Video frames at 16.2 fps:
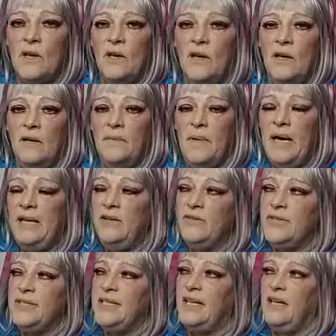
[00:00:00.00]
Um, I
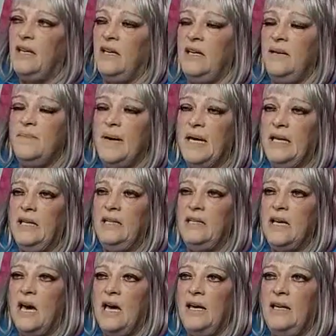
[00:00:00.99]
don't see anybody
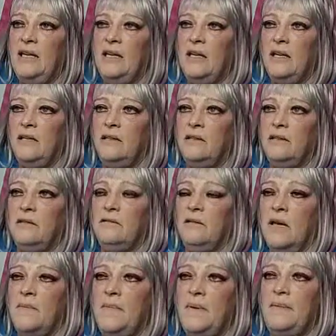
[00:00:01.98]
dying and
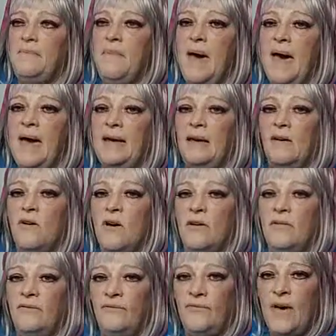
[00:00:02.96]
coming back
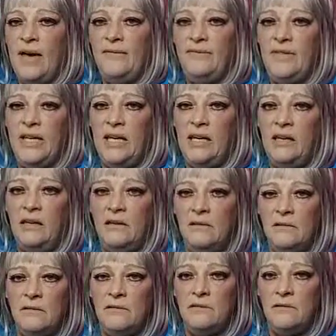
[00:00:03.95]
on 5D
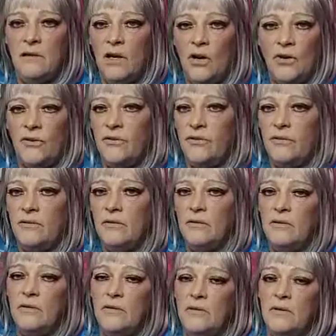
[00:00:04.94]
Earth.
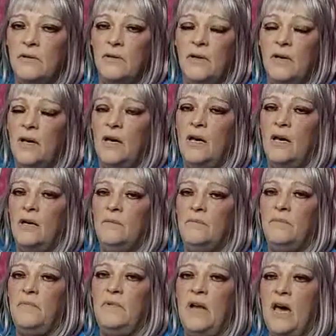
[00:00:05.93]

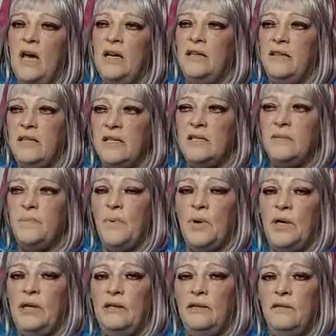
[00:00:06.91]
Um, not at this
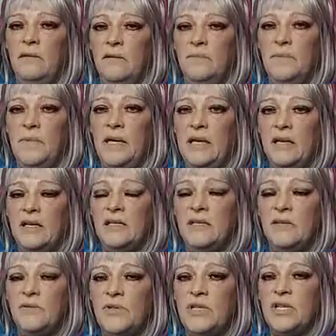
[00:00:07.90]
point
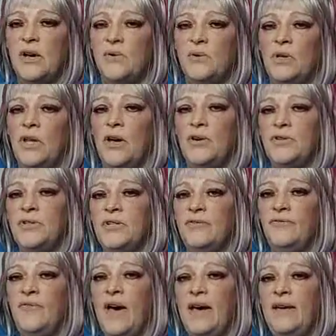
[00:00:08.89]
because we're so close to
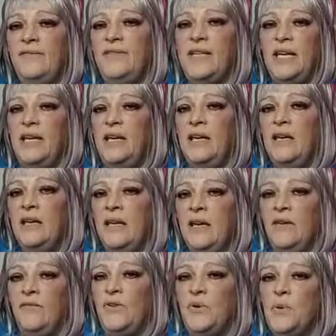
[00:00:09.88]
5D.
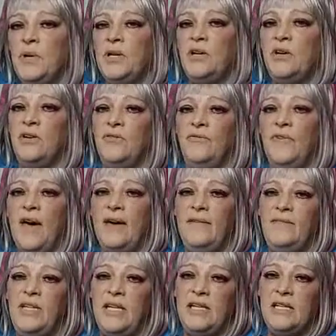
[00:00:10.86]
If you want to go to
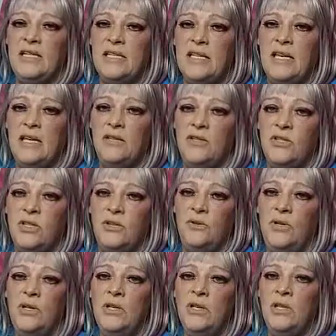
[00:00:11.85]
5D in a skin
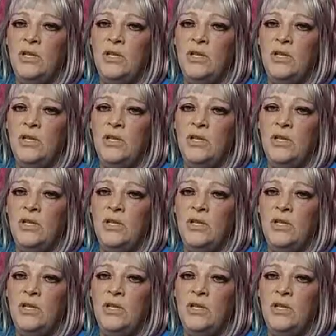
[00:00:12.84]
suit,